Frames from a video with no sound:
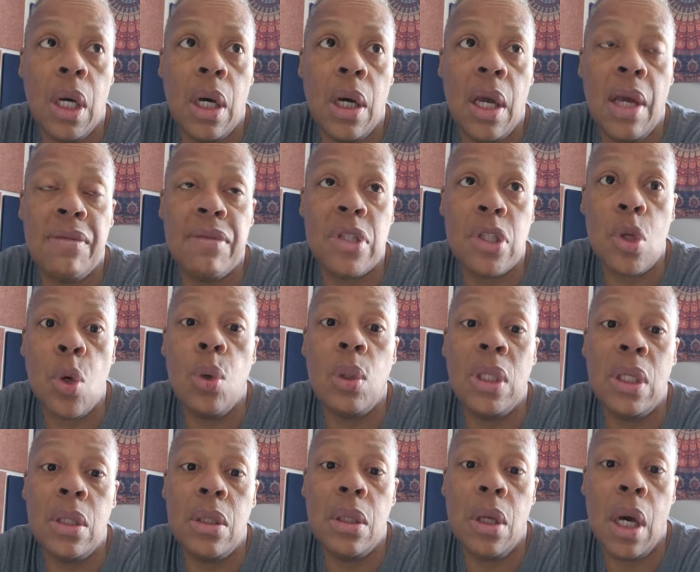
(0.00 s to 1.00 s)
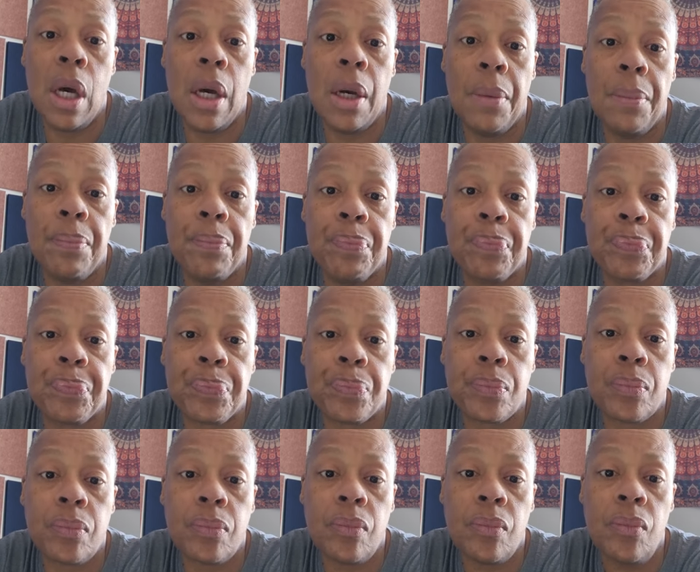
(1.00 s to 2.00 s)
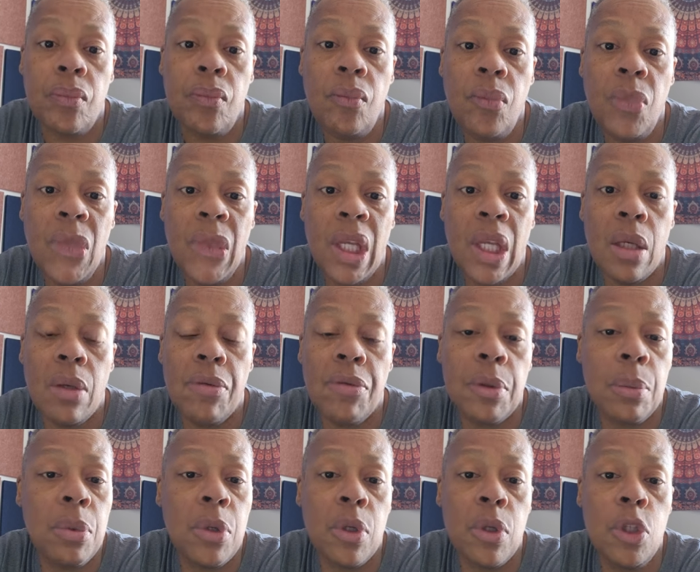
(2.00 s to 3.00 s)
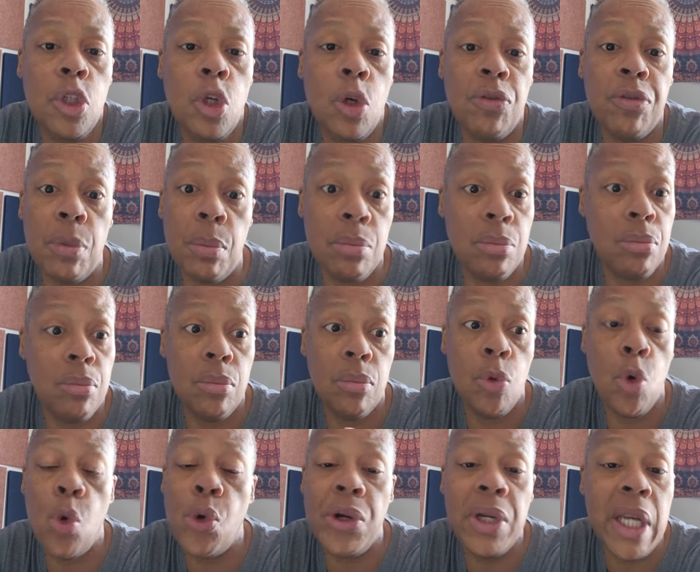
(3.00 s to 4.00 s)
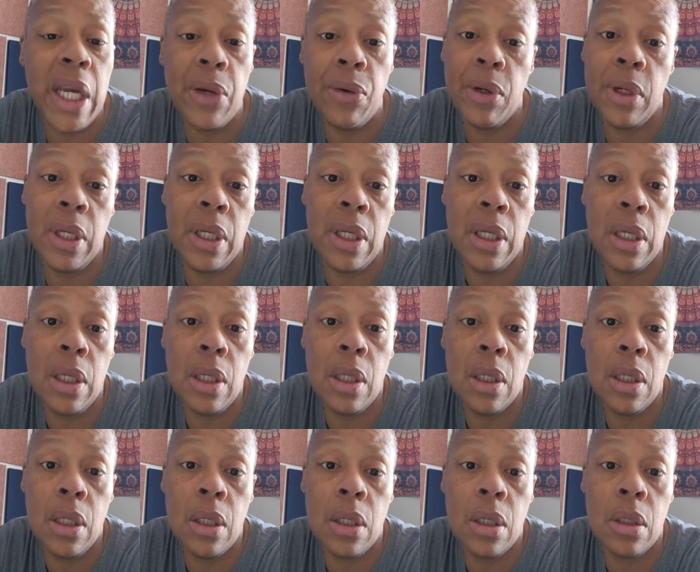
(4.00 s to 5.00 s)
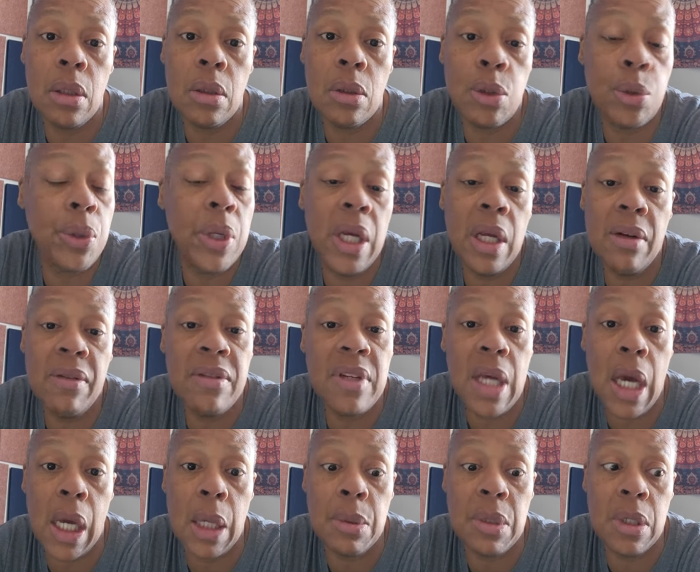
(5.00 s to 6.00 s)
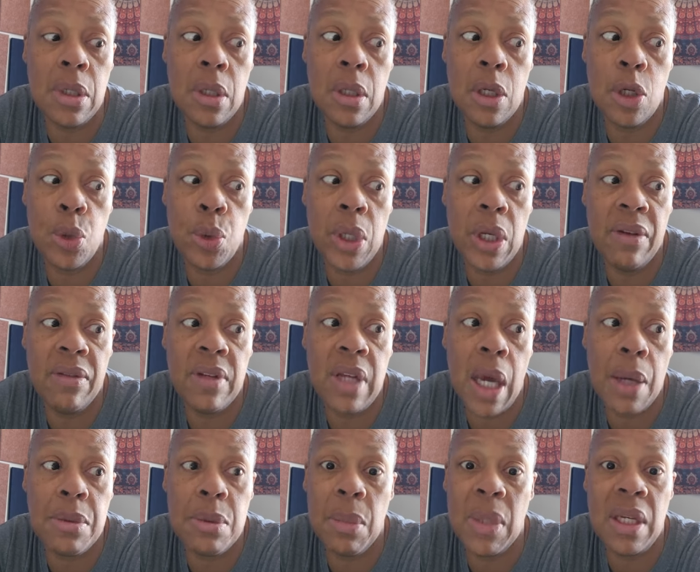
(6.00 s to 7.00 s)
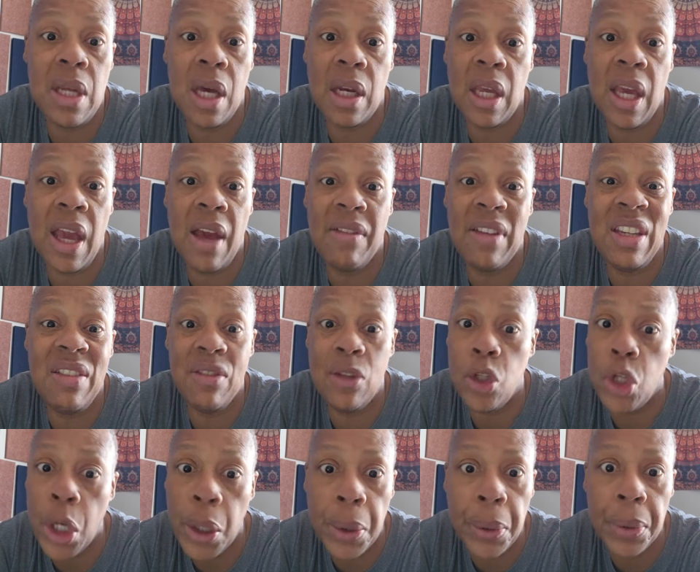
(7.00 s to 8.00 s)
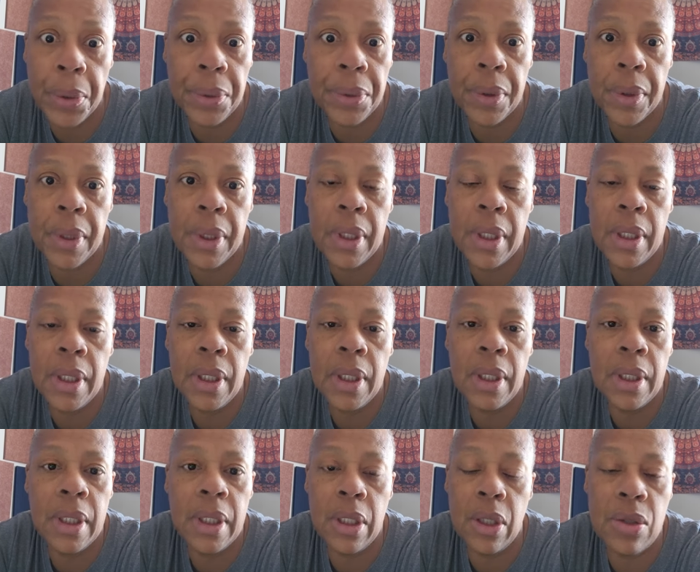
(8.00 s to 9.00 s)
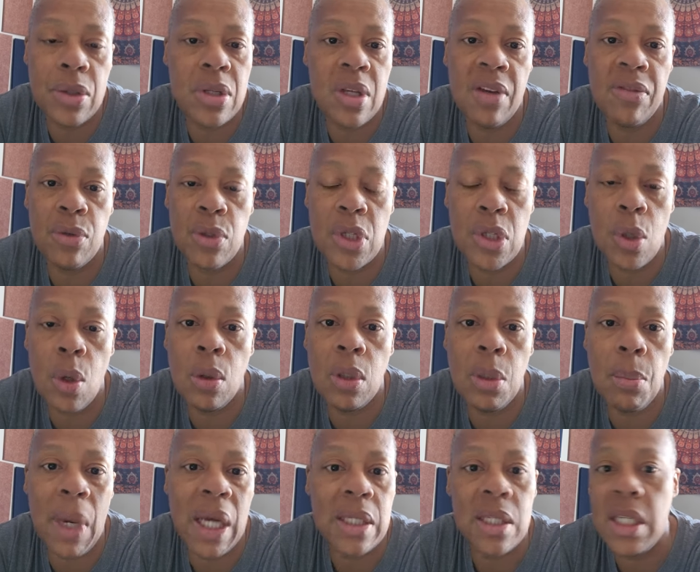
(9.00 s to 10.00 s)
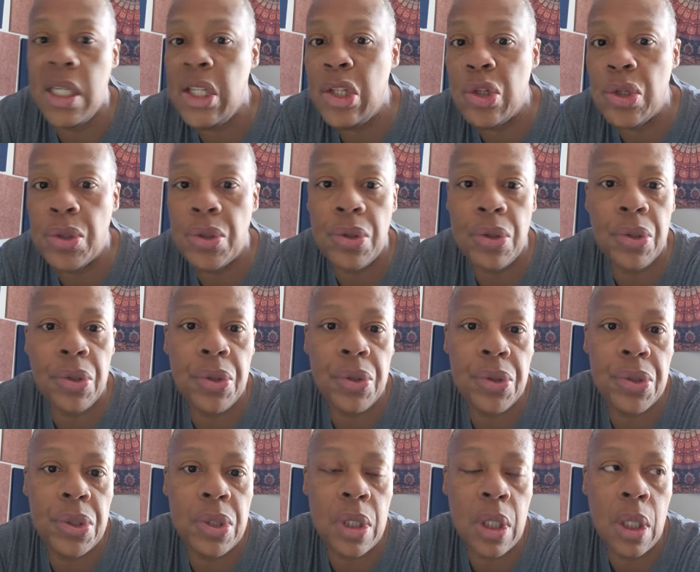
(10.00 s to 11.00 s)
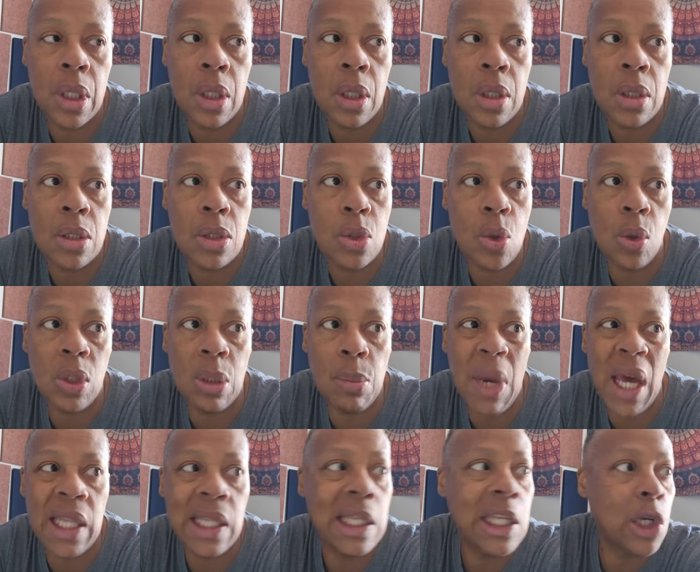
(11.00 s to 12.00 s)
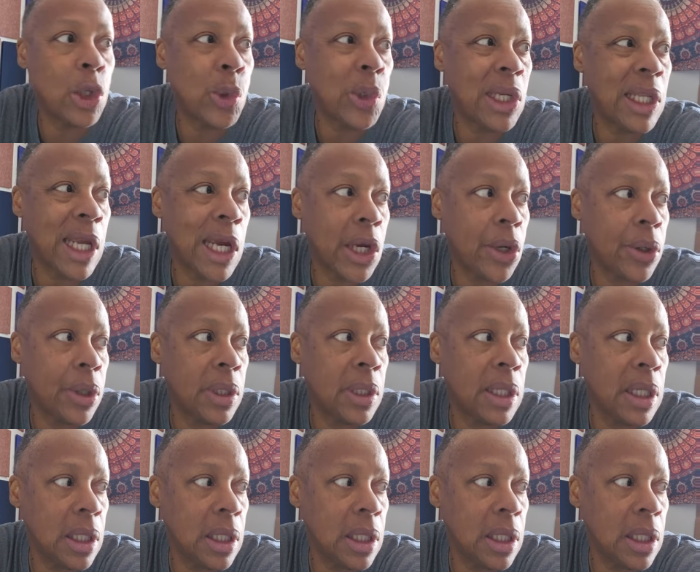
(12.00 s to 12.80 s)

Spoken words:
have stolen from ordinary creative types, and the creative types may not have even known that their stuff was stolen by teachers, stolen by literary